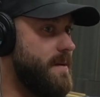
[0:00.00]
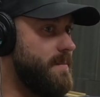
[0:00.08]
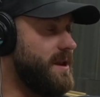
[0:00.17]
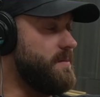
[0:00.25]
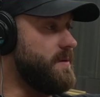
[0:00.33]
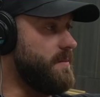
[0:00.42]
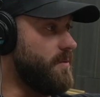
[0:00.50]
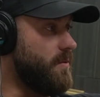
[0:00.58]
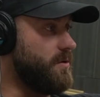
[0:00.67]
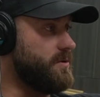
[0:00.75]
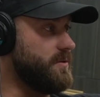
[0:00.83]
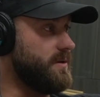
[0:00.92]
many people
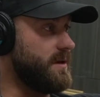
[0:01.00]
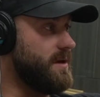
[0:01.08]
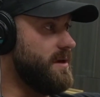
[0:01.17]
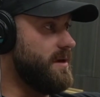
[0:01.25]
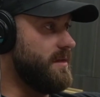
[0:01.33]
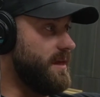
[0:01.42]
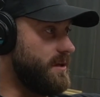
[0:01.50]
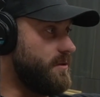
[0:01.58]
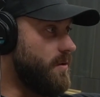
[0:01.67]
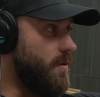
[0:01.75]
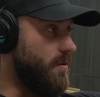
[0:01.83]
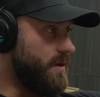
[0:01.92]
were doing, like,
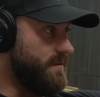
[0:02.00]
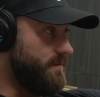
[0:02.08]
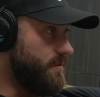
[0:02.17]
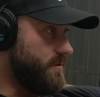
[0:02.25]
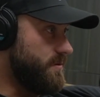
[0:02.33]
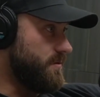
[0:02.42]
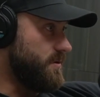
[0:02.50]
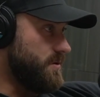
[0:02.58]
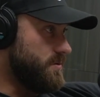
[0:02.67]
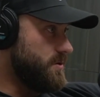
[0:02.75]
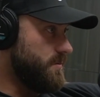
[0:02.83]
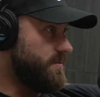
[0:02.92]
the whole influencer
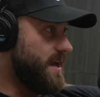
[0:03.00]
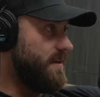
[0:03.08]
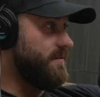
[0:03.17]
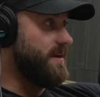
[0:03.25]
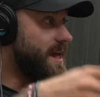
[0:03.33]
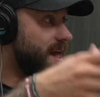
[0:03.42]
YouTube side of it